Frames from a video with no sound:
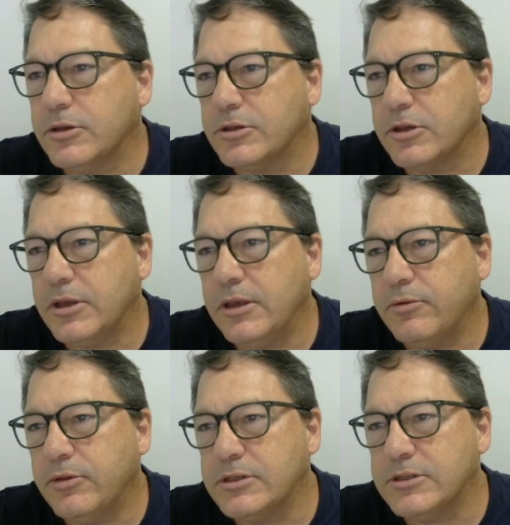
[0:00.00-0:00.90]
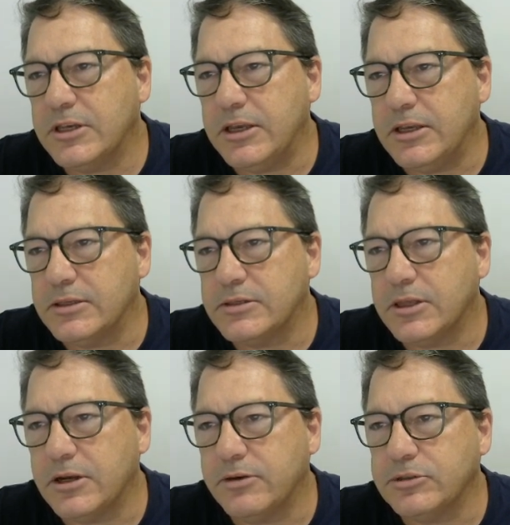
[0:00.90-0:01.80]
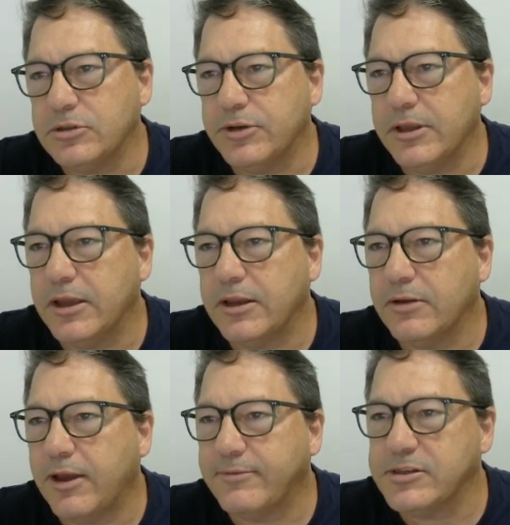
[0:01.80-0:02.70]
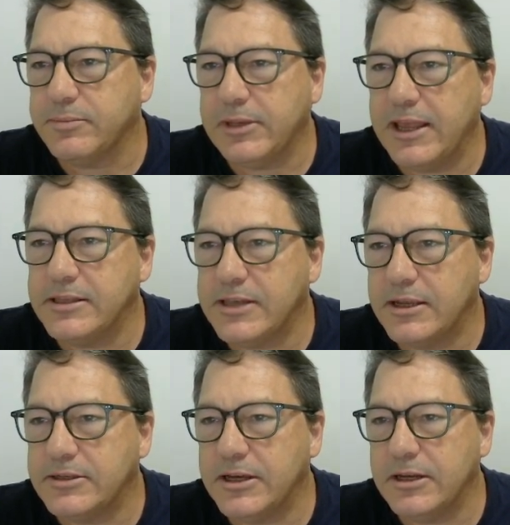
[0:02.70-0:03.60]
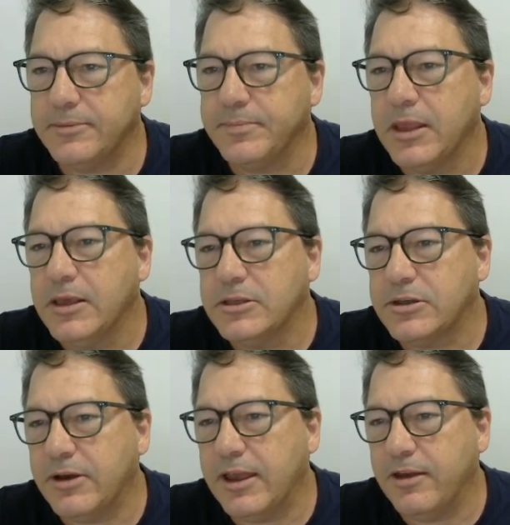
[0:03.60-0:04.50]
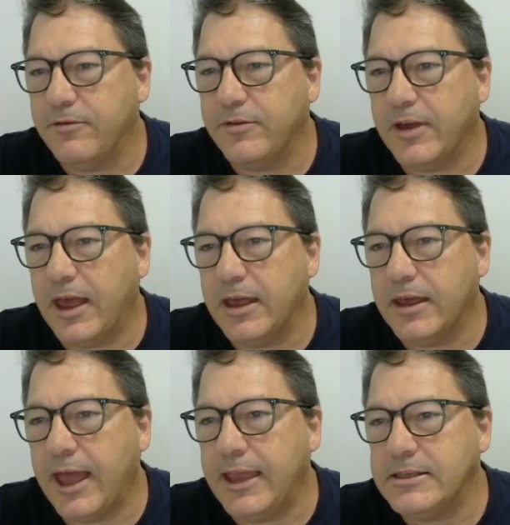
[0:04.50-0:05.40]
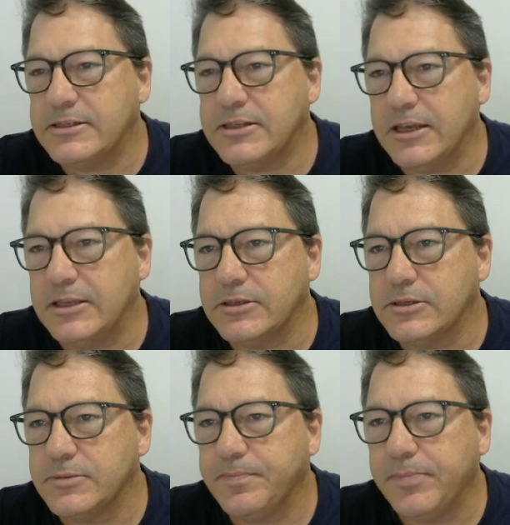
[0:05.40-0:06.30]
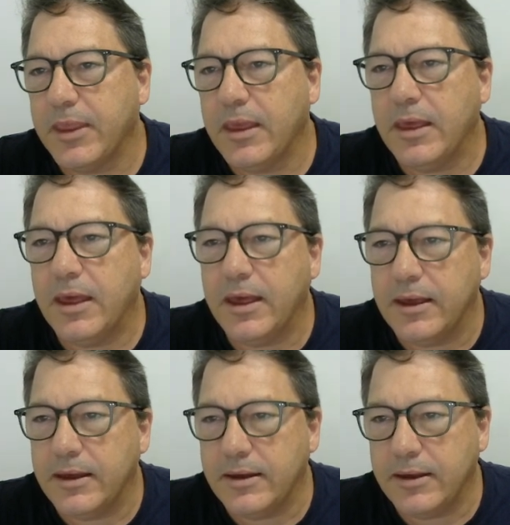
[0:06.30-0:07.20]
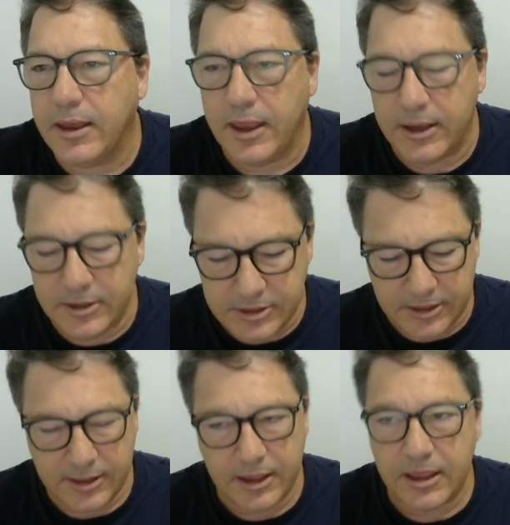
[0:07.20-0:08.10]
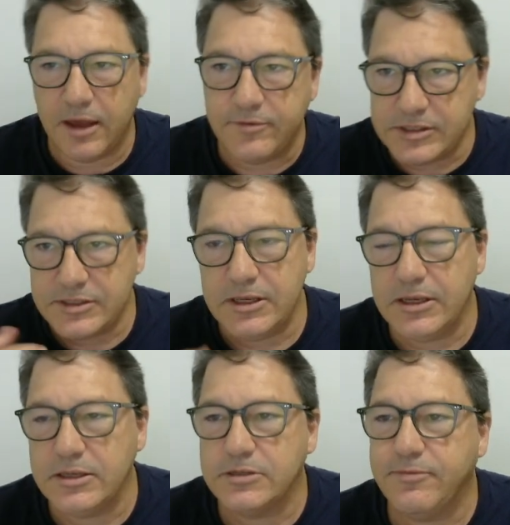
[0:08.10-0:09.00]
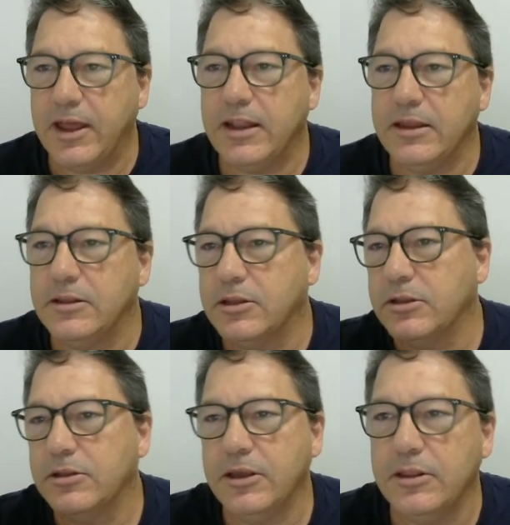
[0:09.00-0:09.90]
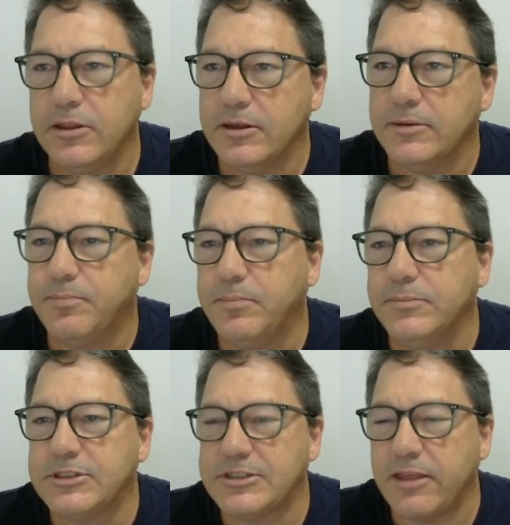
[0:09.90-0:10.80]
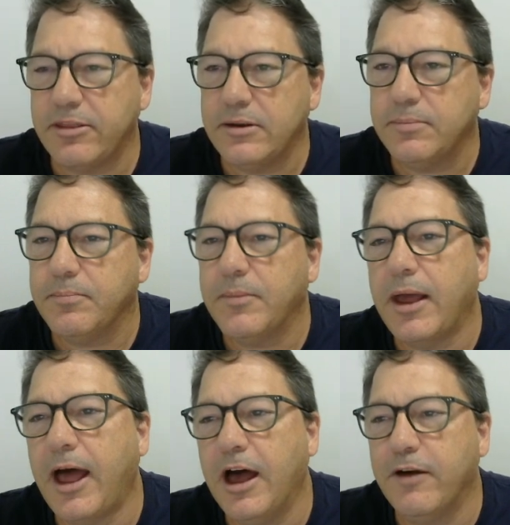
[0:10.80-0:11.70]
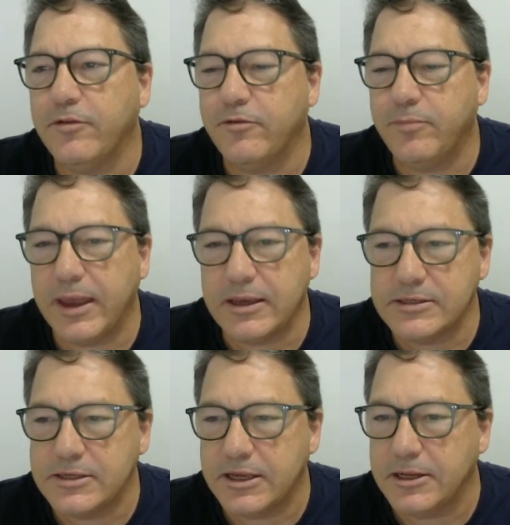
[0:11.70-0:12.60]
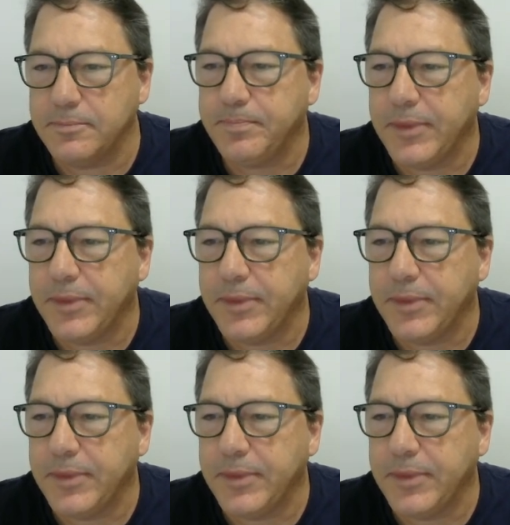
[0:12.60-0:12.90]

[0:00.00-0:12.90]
here were the scenes that I was looking at. I have some Landsat data. So I have 8 scenes, and that covers the Indus Valley in the southern half of Pakistan.